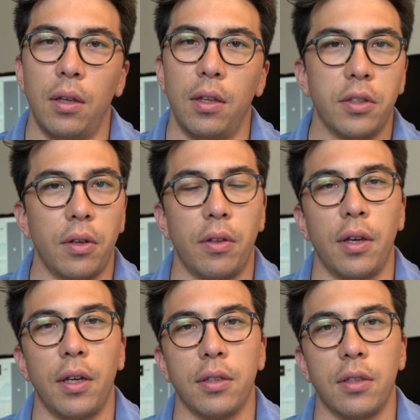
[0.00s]
These are
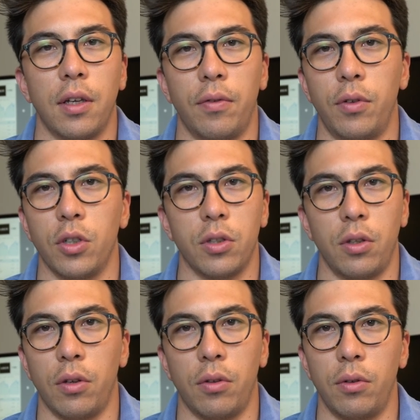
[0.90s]
things that if you just
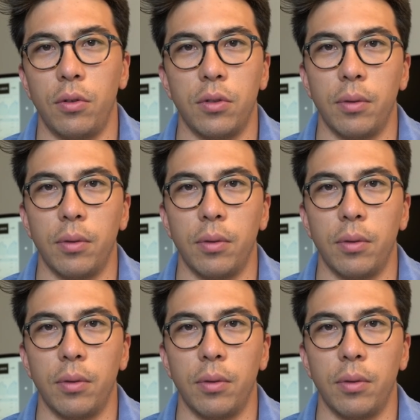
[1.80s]
look through